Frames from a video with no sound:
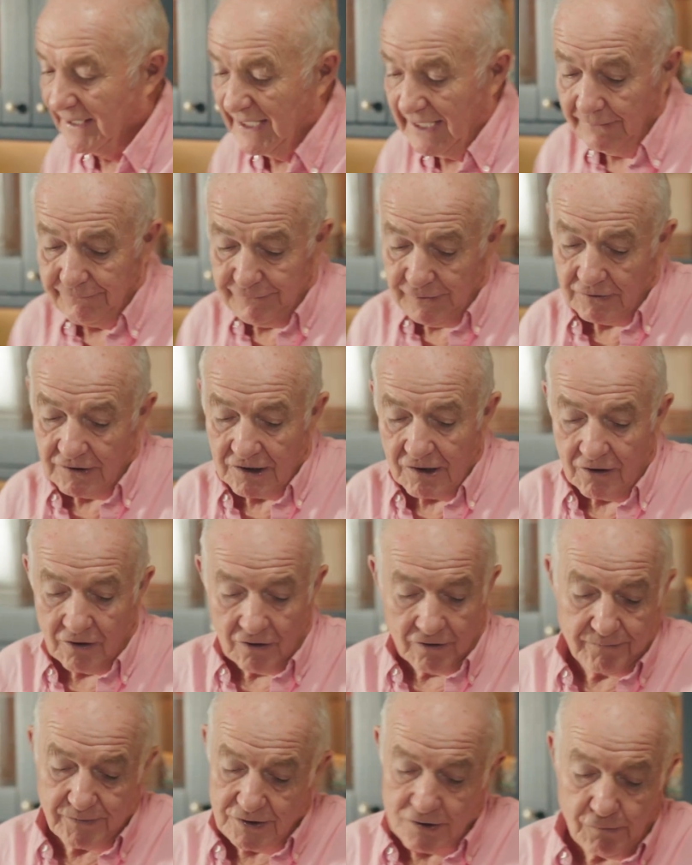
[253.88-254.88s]
If you
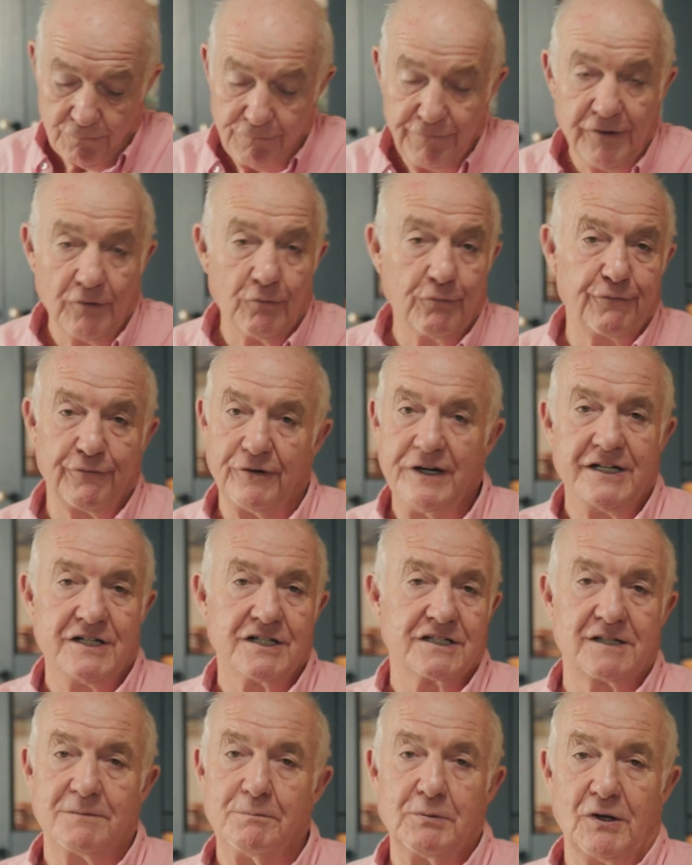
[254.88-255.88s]
can't, do feel free
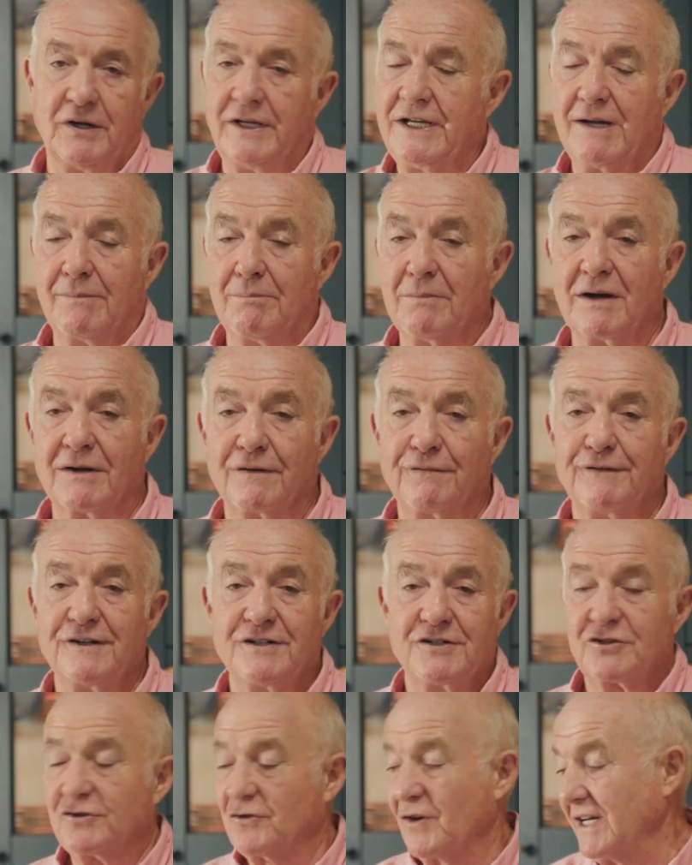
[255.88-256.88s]
just to put the monkfish
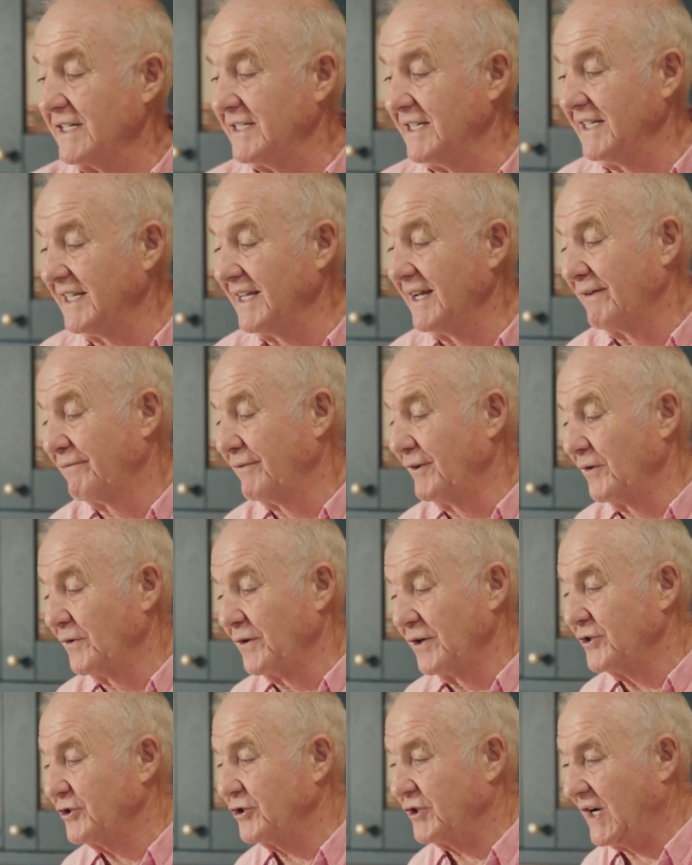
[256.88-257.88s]
straight in the oven on
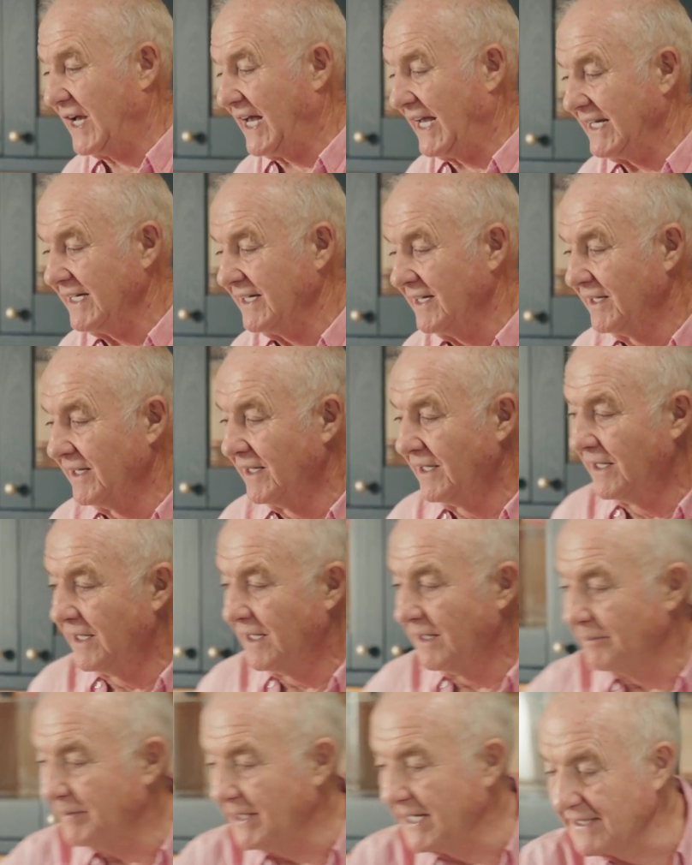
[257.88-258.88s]
a tray.
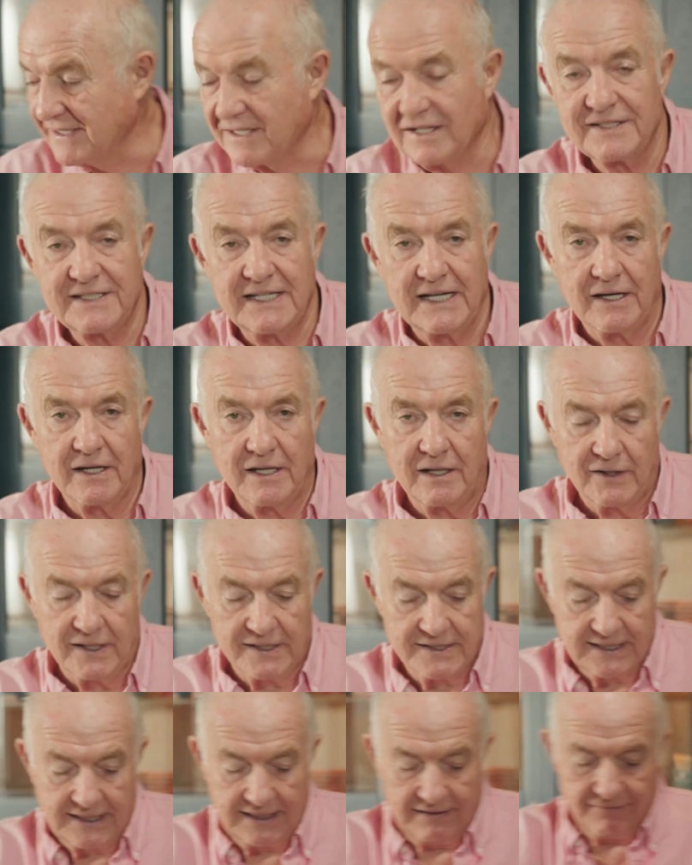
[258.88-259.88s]
But as I said, I
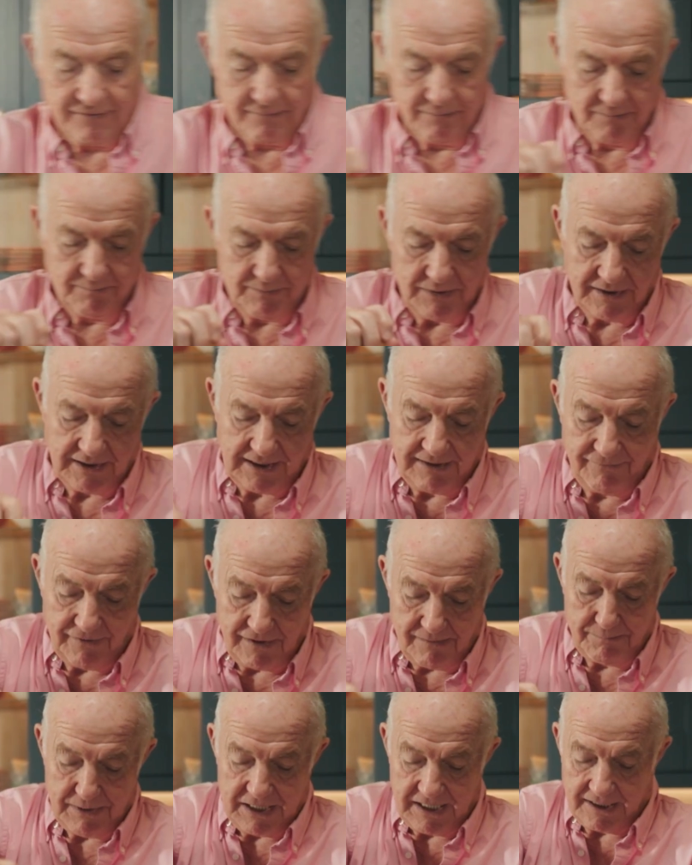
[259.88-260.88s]
like to give it
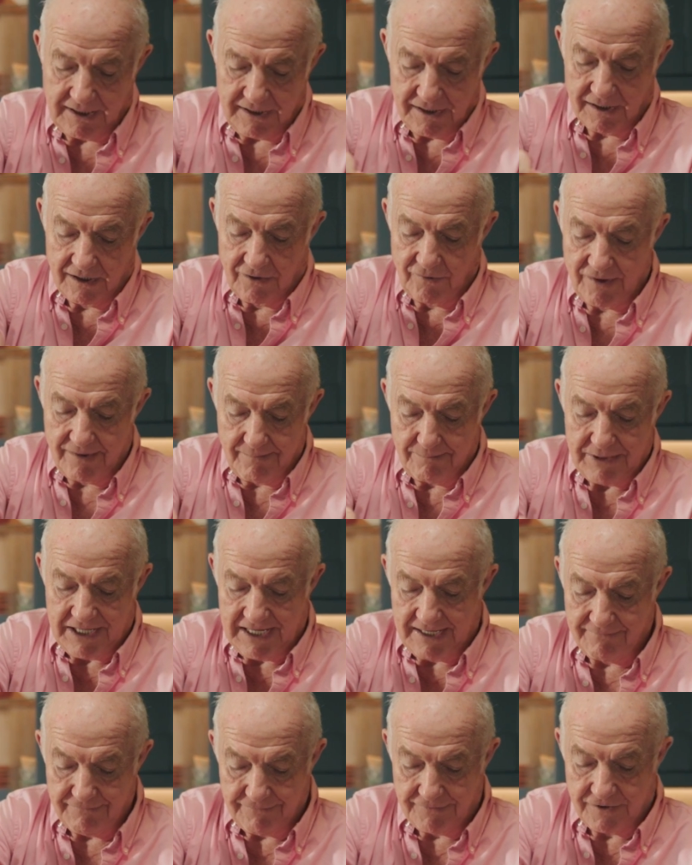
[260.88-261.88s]
a bit of colour in a
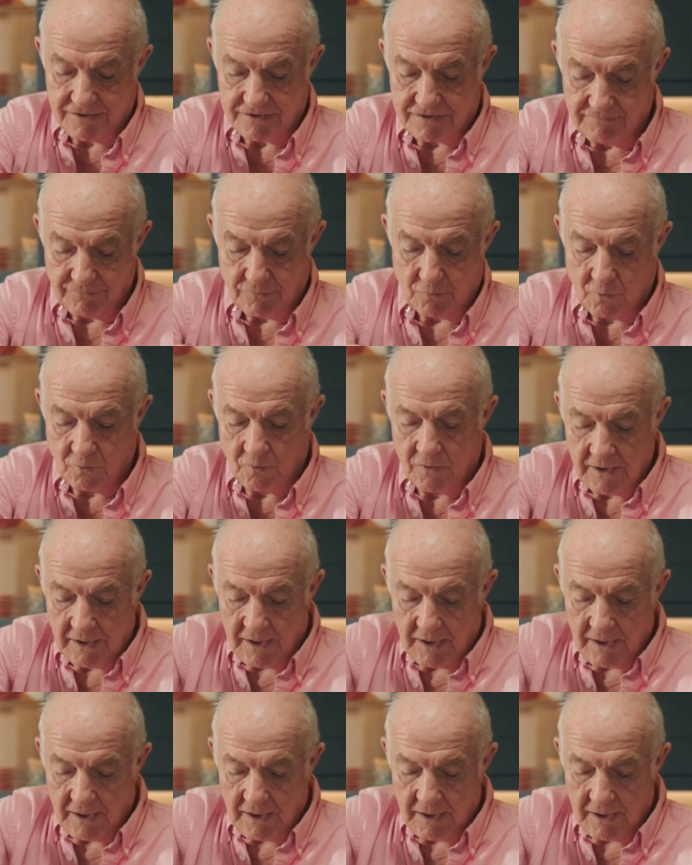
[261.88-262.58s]
pan first of all.